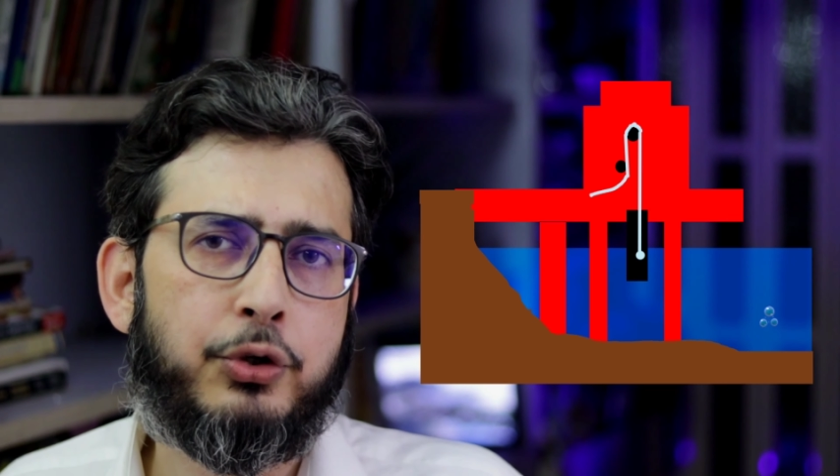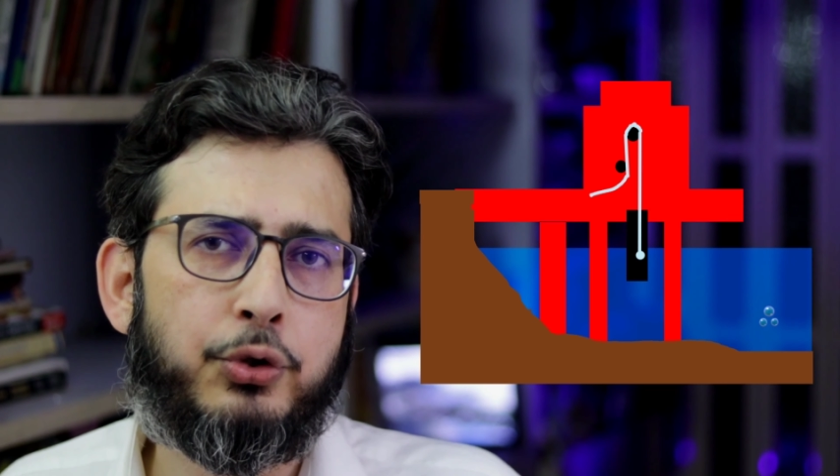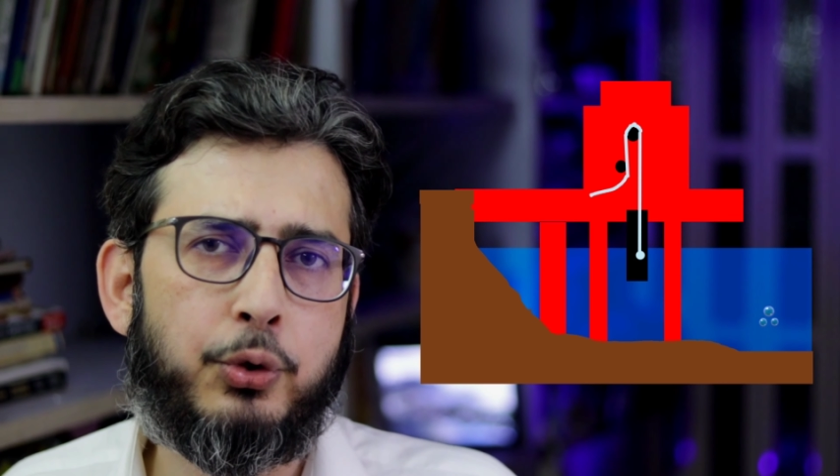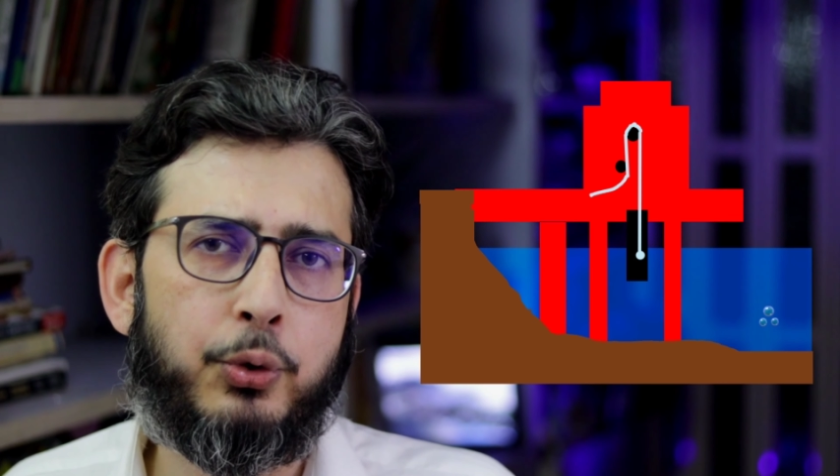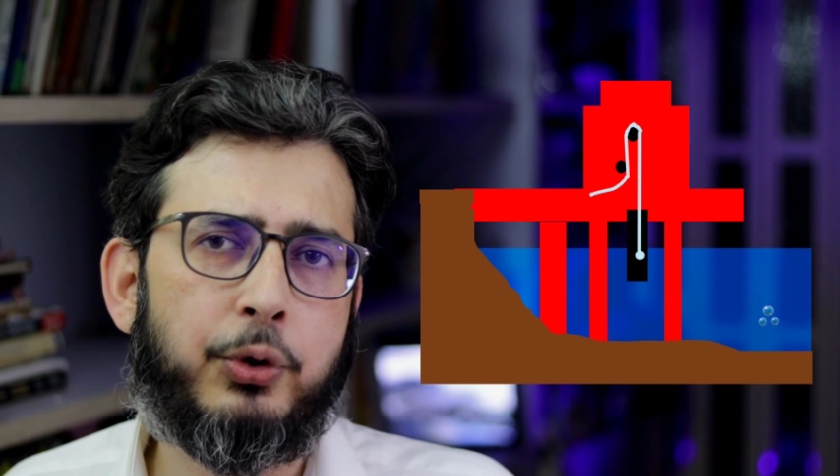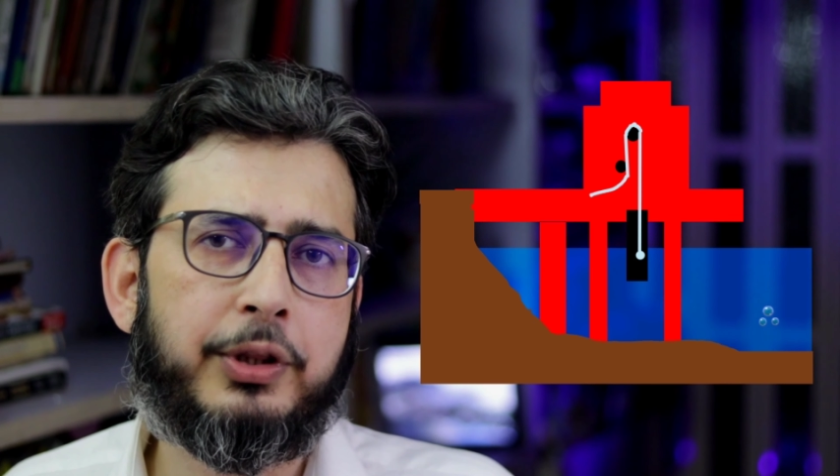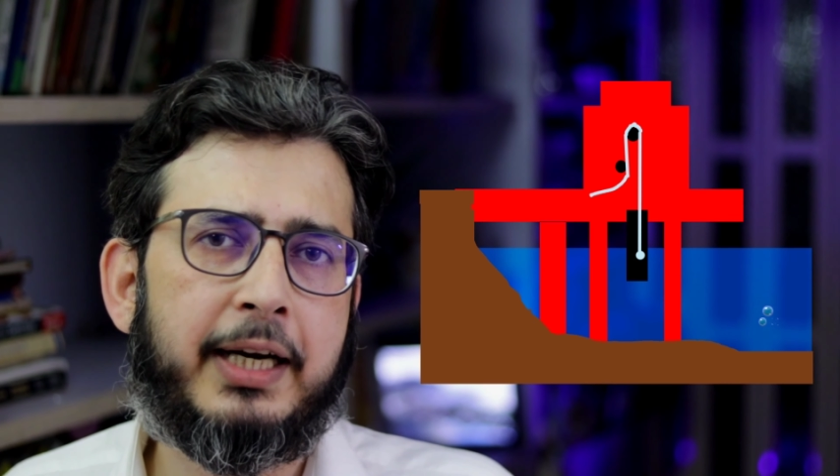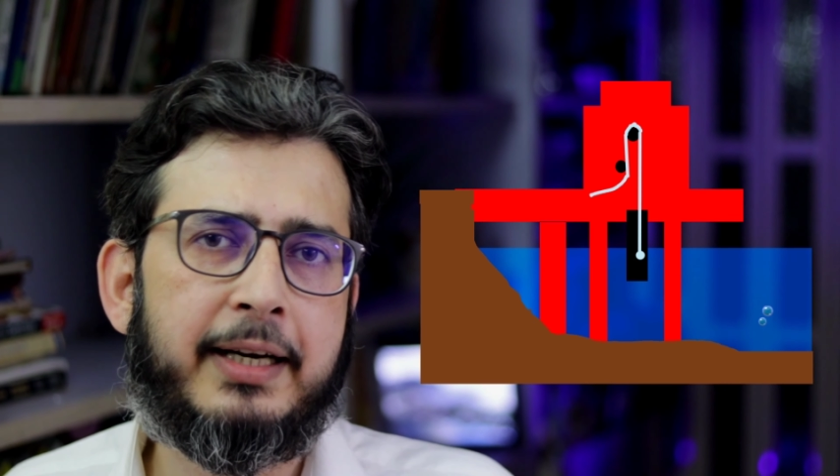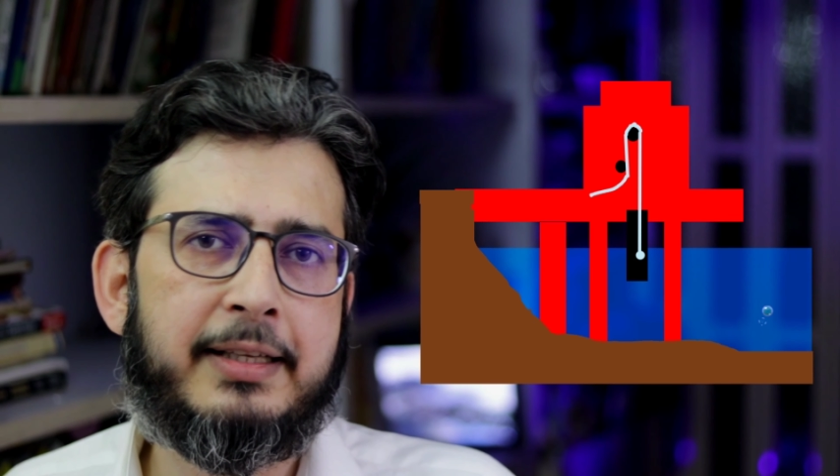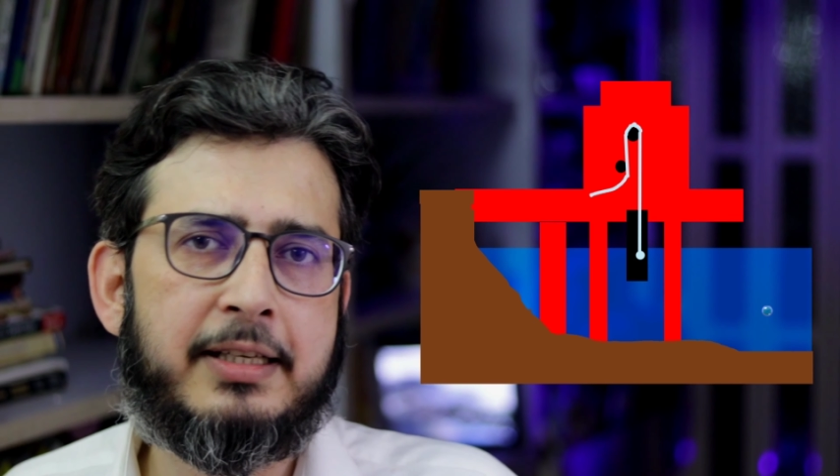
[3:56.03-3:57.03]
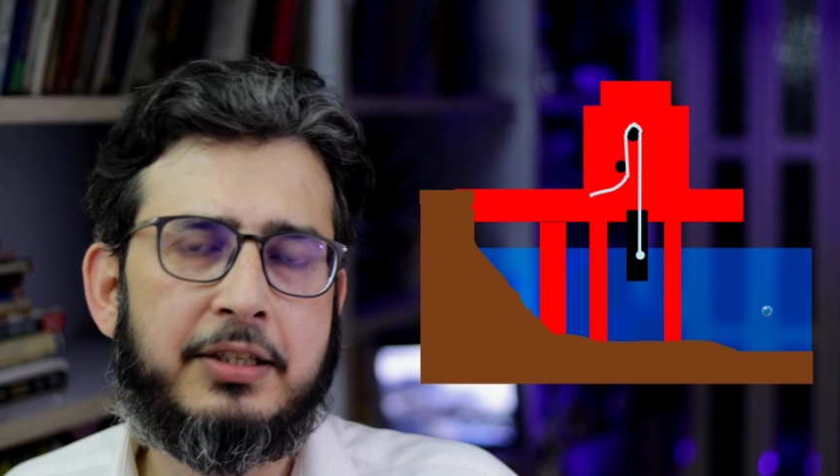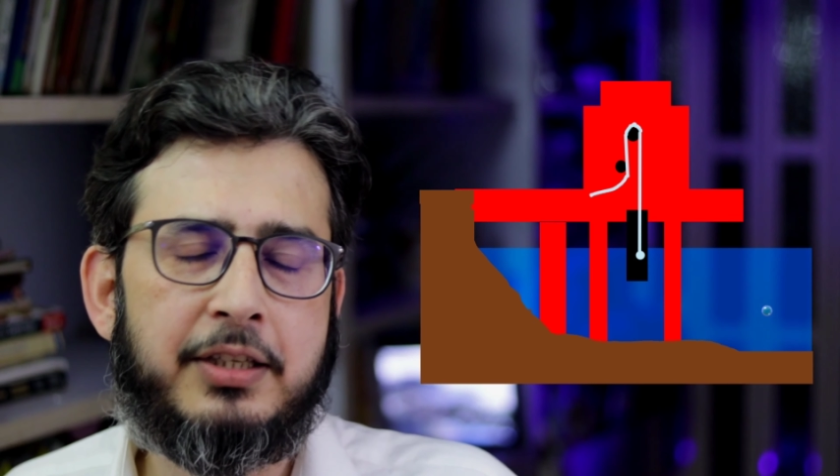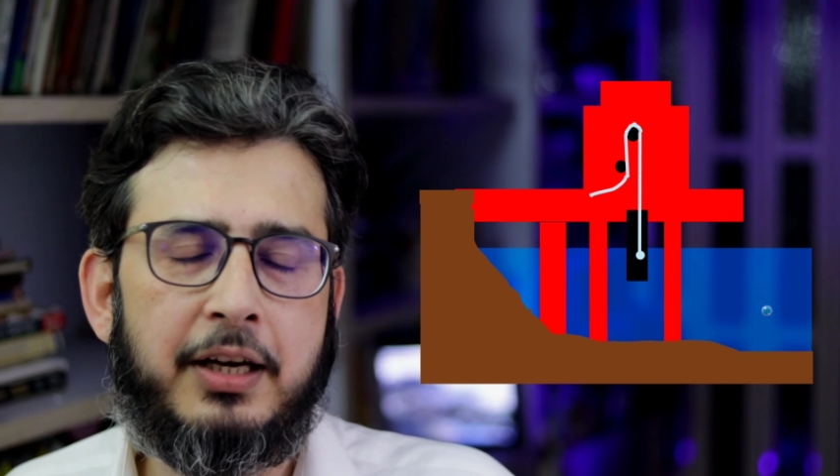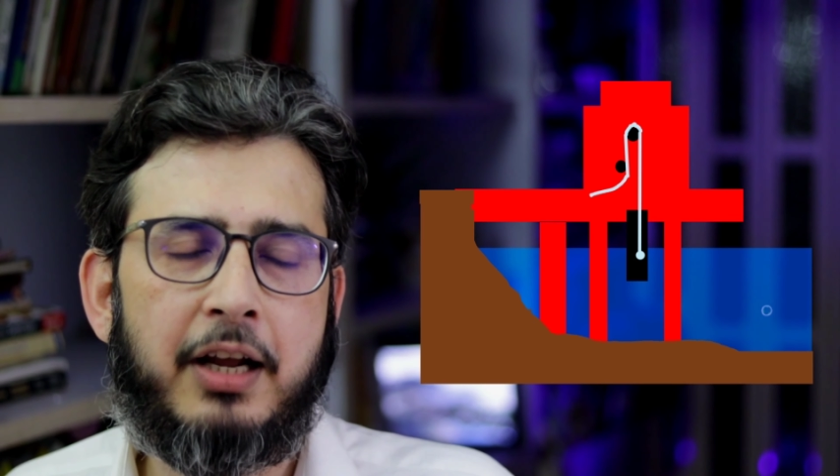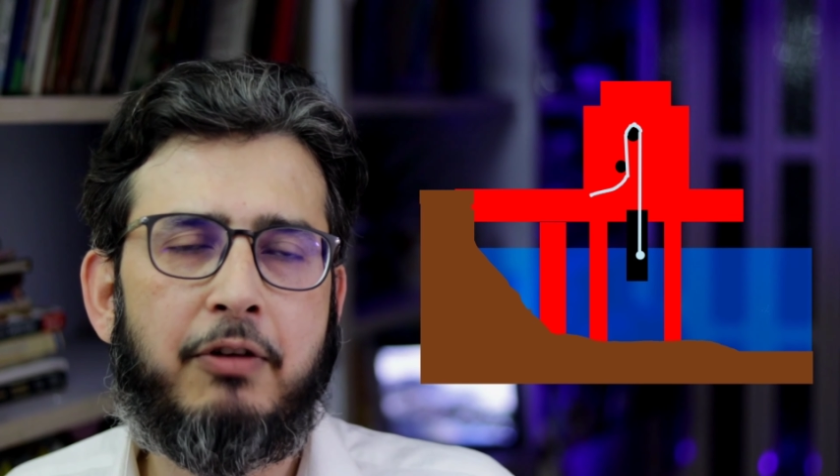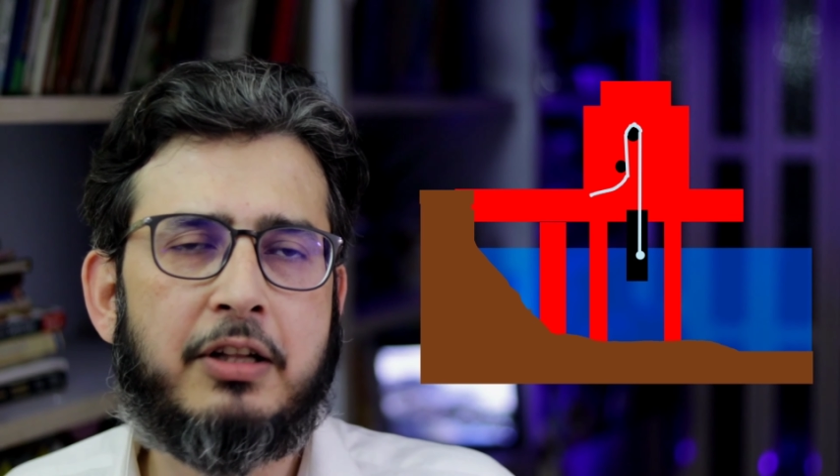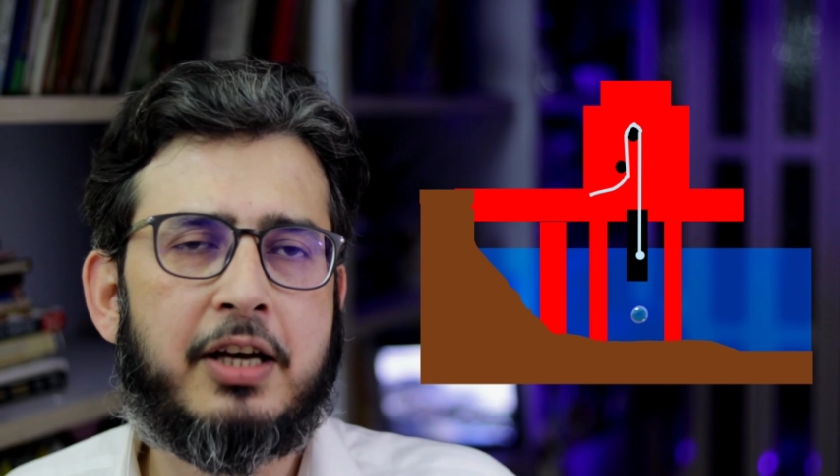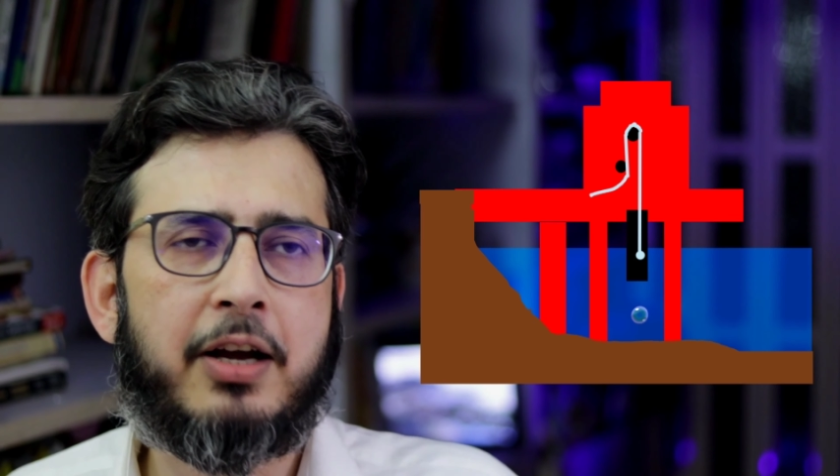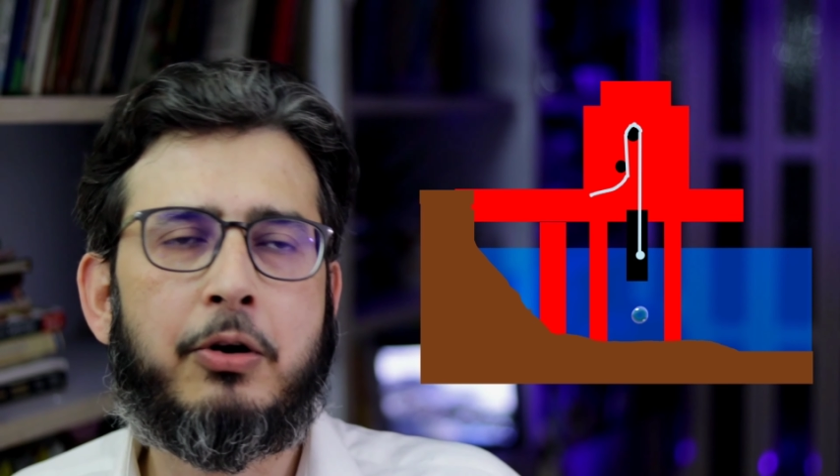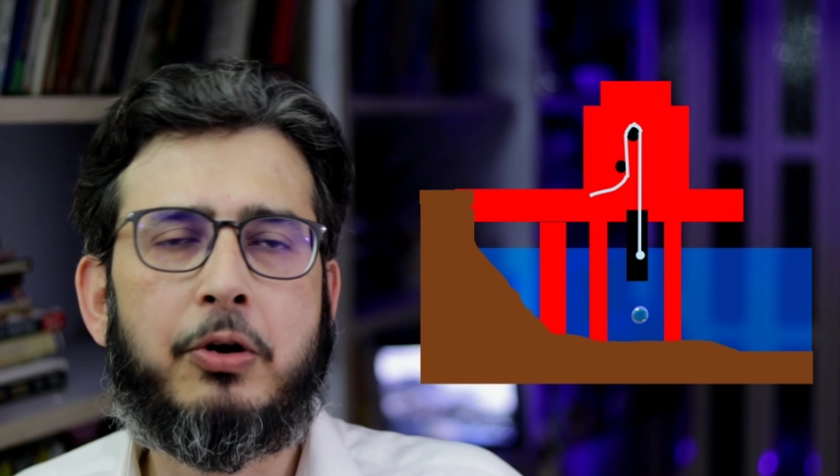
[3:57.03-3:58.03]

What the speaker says: show that the sea levels are